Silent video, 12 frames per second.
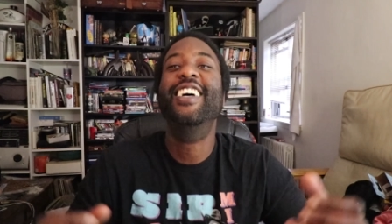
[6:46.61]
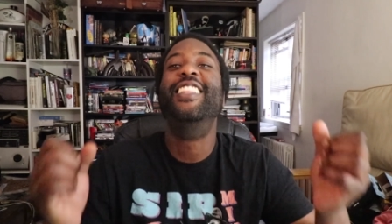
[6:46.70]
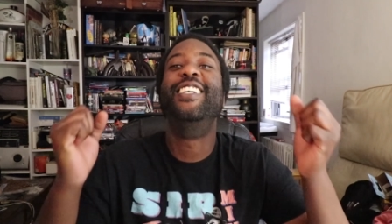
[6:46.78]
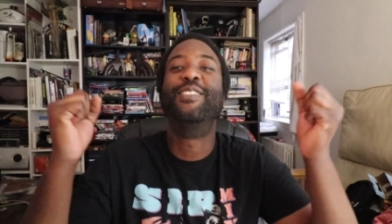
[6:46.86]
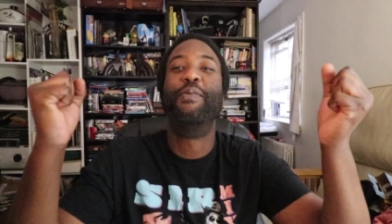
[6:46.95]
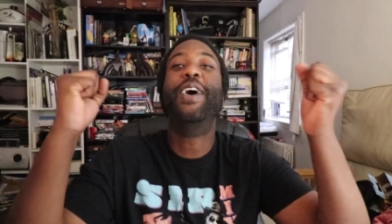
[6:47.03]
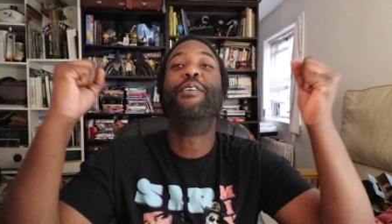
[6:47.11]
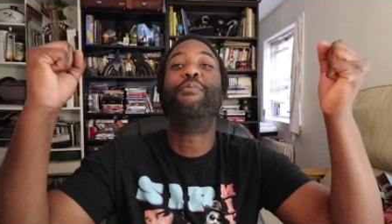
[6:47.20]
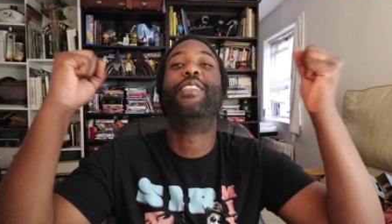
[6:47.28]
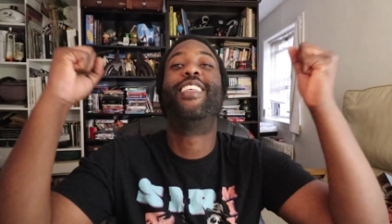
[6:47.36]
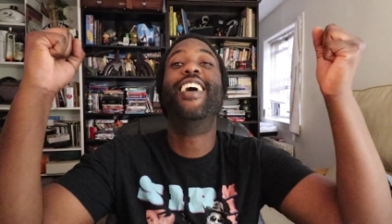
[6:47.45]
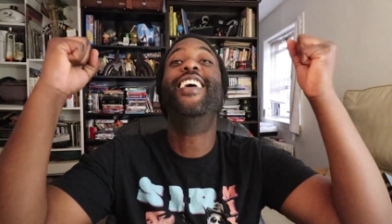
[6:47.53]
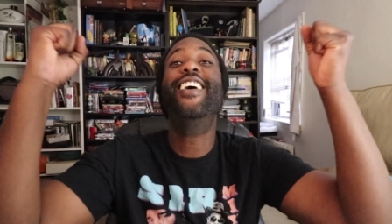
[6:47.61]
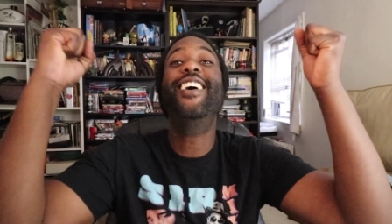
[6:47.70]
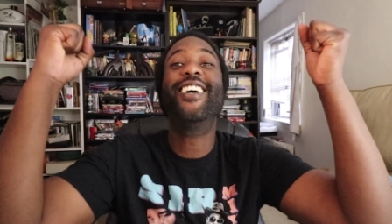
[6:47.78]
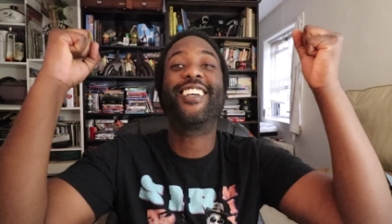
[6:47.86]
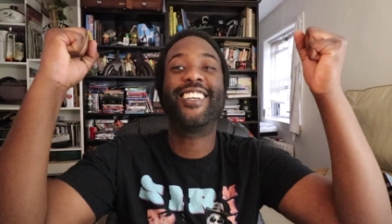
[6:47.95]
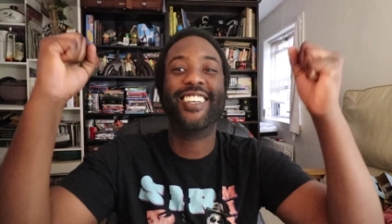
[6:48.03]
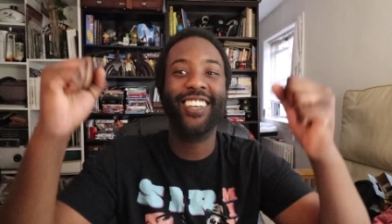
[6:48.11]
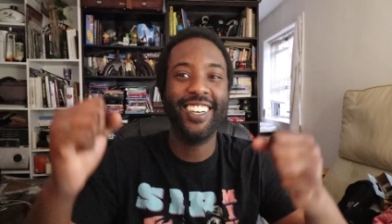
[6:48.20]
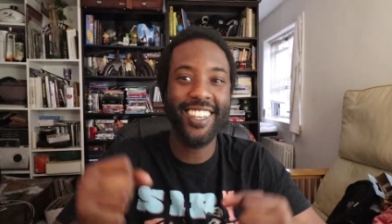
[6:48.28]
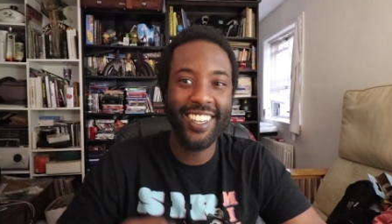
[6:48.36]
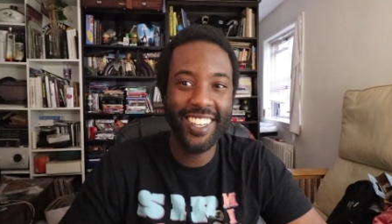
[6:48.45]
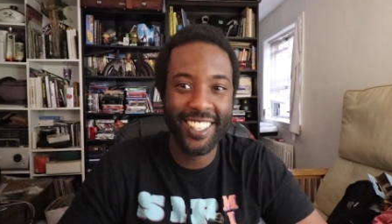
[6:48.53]
These men are pathetic.
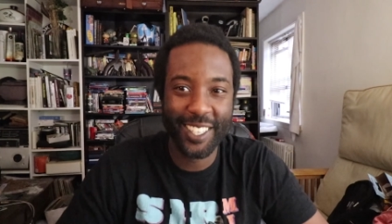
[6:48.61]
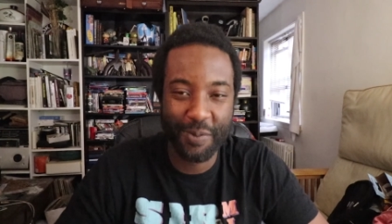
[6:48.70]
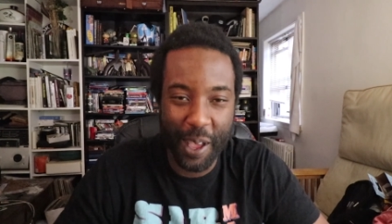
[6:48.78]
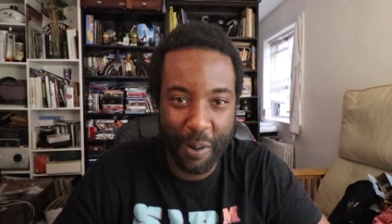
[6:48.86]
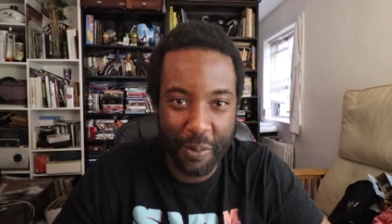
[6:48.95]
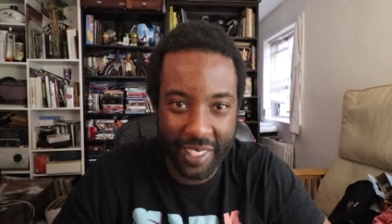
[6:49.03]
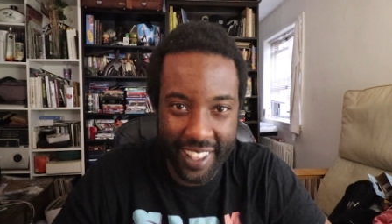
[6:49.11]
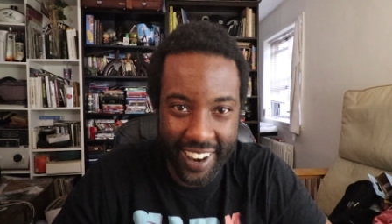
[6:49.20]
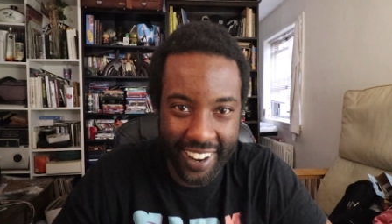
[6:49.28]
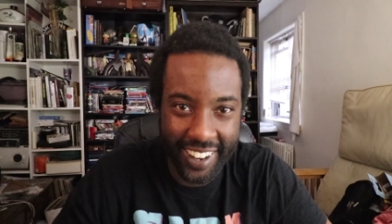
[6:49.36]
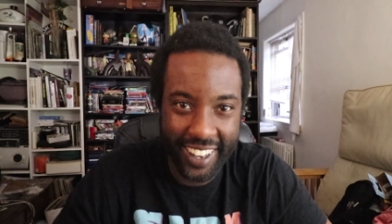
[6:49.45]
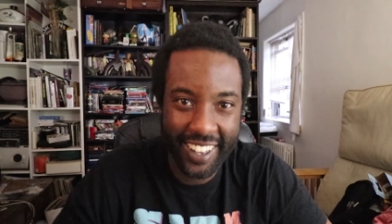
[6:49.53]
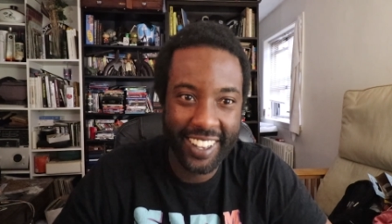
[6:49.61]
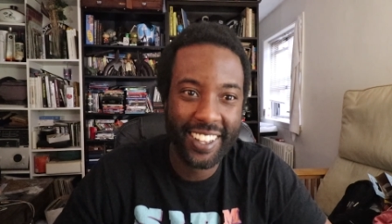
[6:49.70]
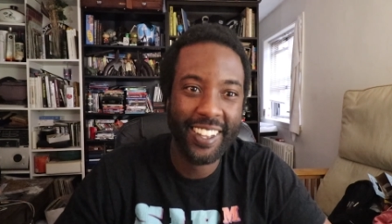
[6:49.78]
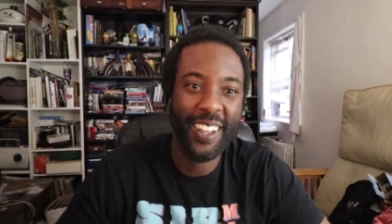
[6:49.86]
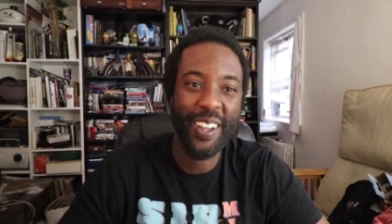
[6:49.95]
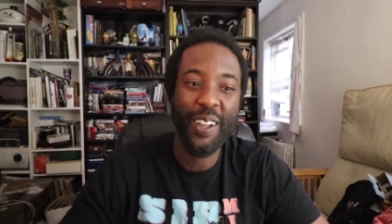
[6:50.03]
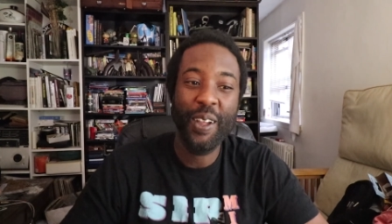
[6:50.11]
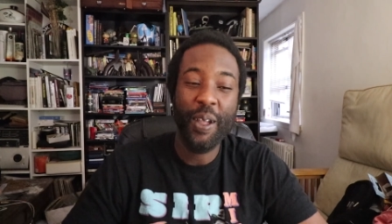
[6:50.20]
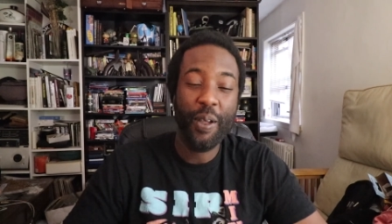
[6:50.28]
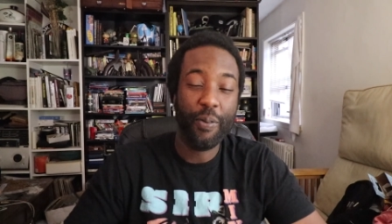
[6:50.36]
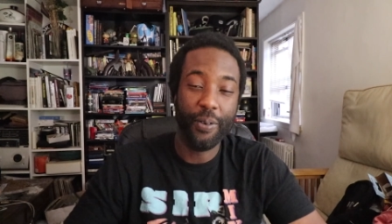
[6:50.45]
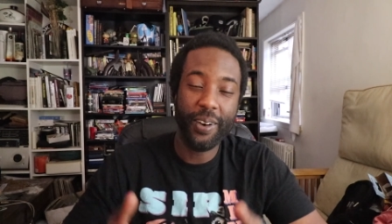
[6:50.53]
Oh, these men are pathetic.
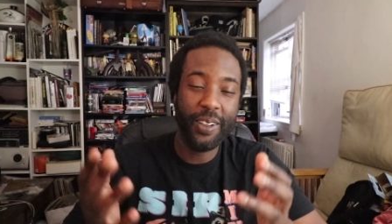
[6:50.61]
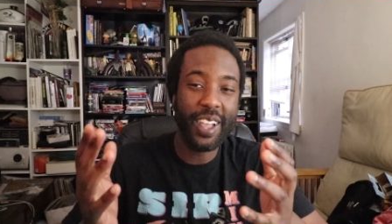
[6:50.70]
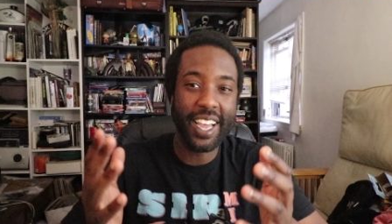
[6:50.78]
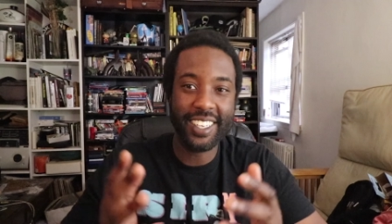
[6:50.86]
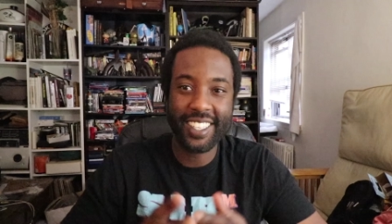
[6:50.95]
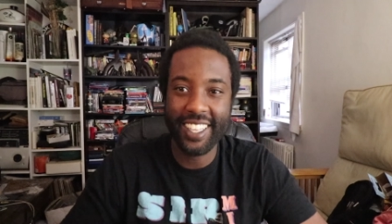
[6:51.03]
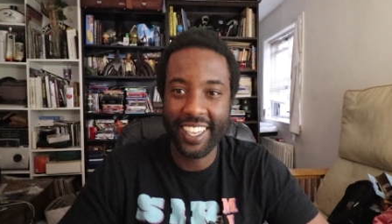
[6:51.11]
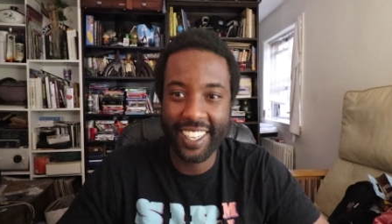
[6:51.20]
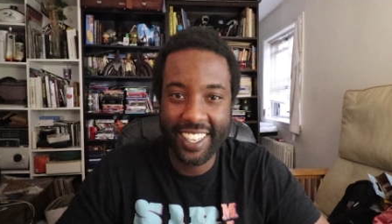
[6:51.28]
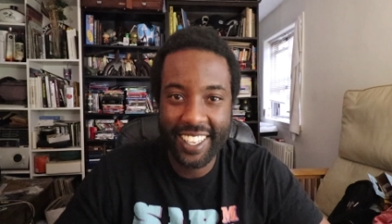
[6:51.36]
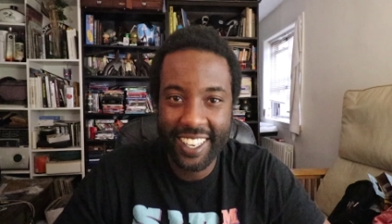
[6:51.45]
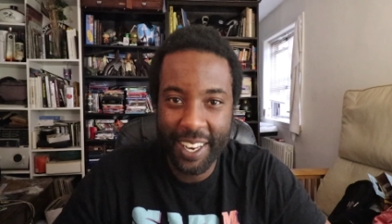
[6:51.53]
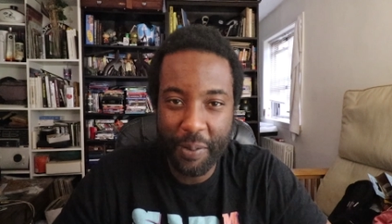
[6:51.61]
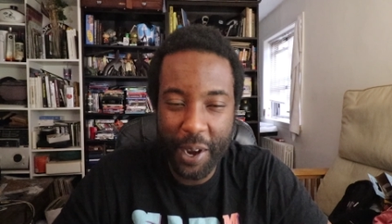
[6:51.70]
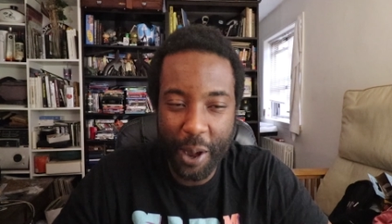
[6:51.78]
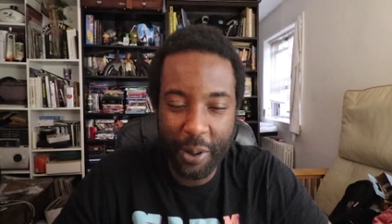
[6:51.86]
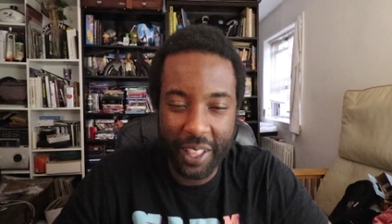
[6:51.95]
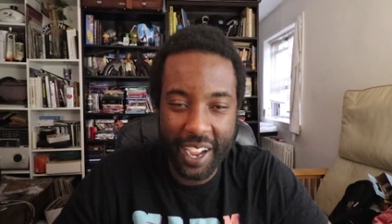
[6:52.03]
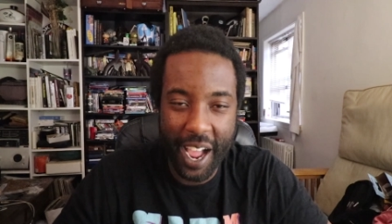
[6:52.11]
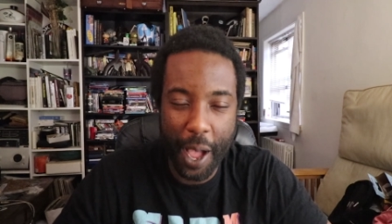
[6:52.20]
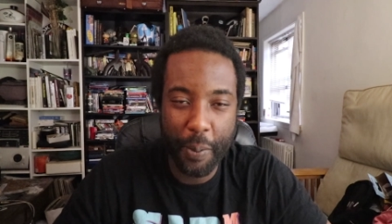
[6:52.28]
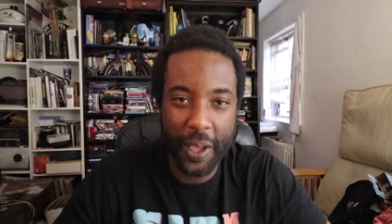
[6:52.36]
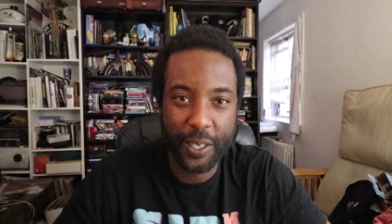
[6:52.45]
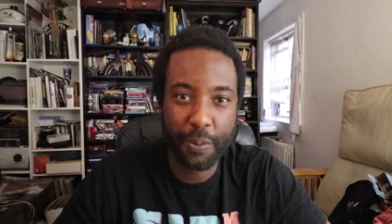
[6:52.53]
What do you guys think? Let me know in the
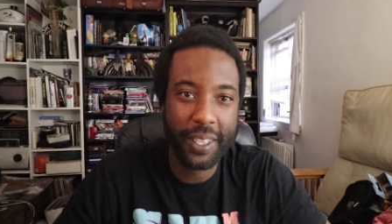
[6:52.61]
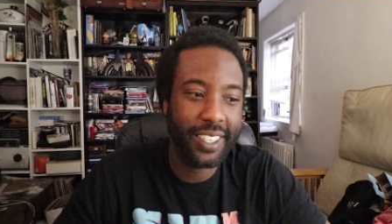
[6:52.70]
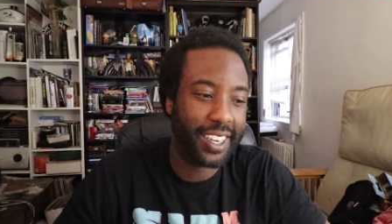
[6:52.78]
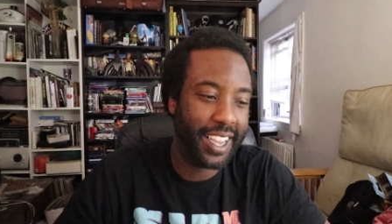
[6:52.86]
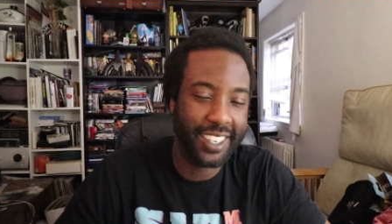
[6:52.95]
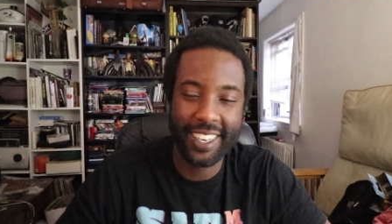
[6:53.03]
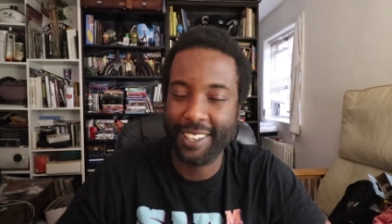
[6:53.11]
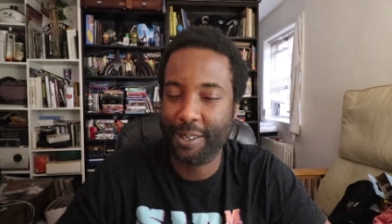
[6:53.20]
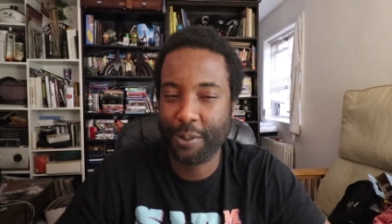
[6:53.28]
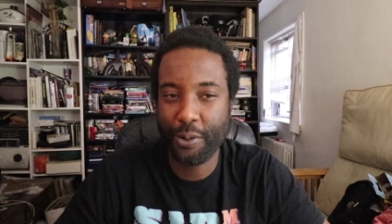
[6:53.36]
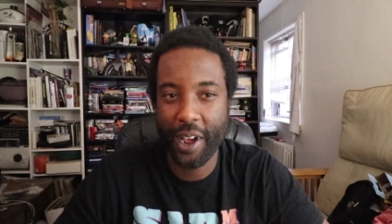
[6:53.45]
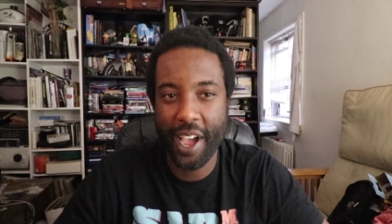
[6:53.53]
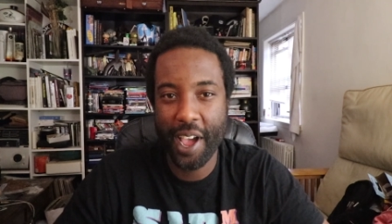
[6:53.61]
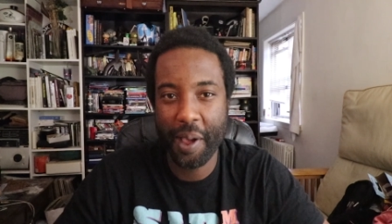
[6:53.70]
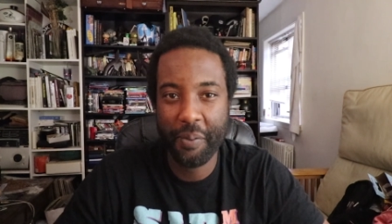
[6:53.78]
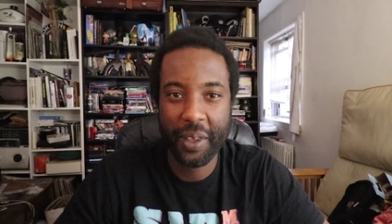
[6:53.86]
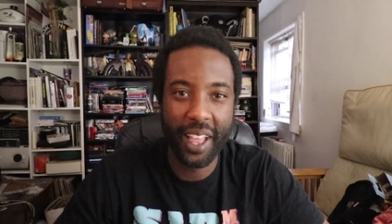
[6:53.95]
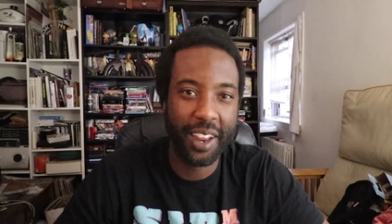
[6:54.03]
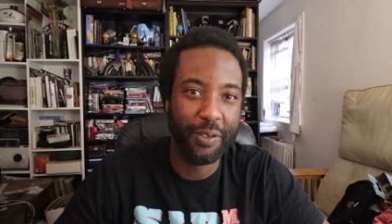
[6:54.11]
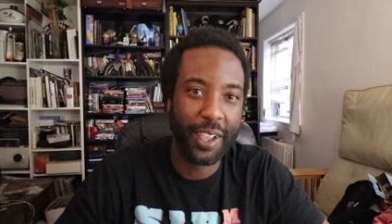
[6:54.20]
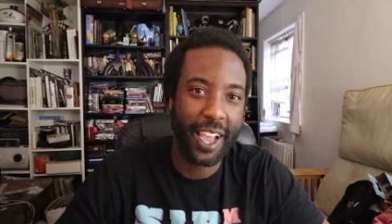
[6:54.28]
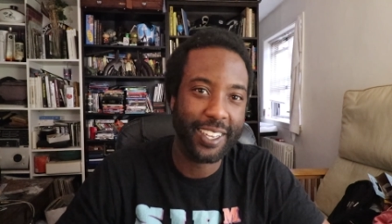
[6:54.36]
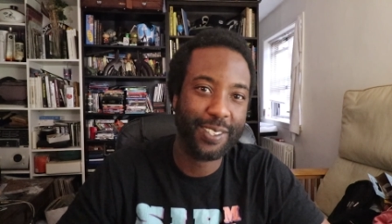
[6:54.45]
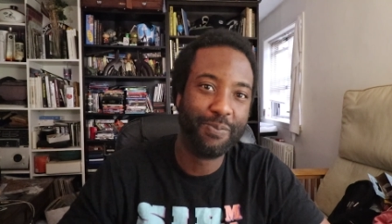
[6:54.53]
comments. Please like, share, subscribe. I love you
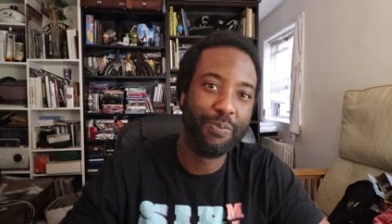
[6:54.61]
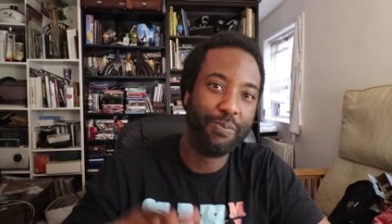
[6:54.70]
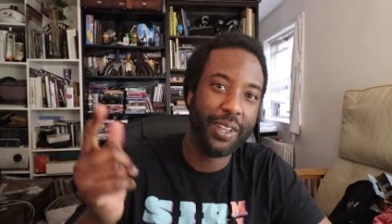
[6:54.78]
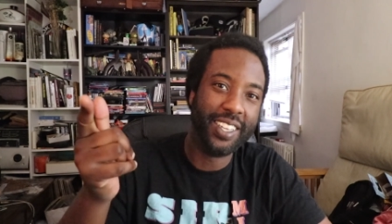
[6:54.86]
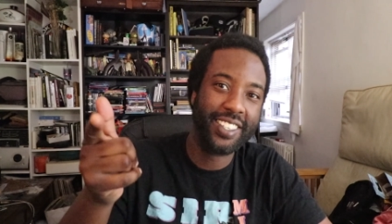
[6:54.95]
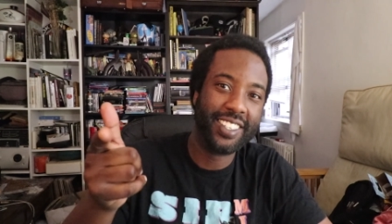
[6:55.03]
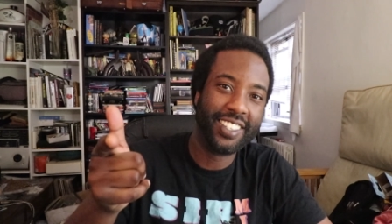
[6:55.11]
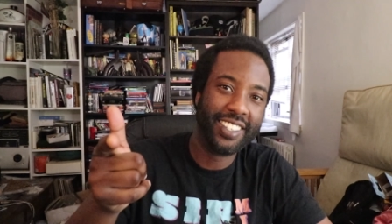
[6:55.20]
guys. Peace.